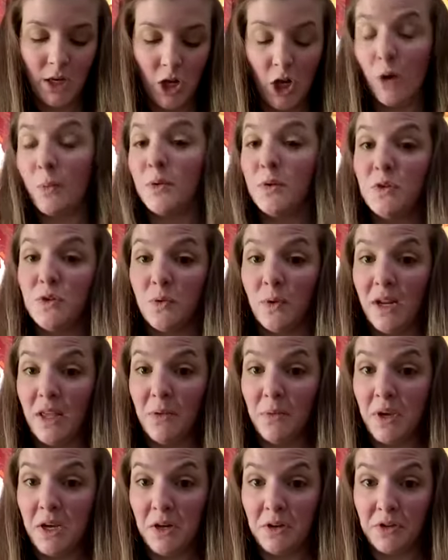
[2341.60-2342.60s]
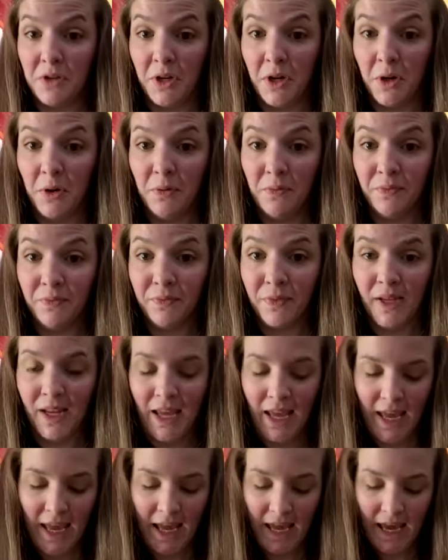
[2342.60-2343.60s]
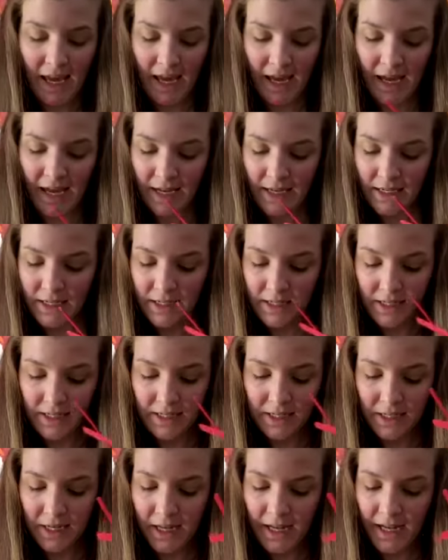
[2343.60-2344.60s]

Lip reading: almost 23 years ago. And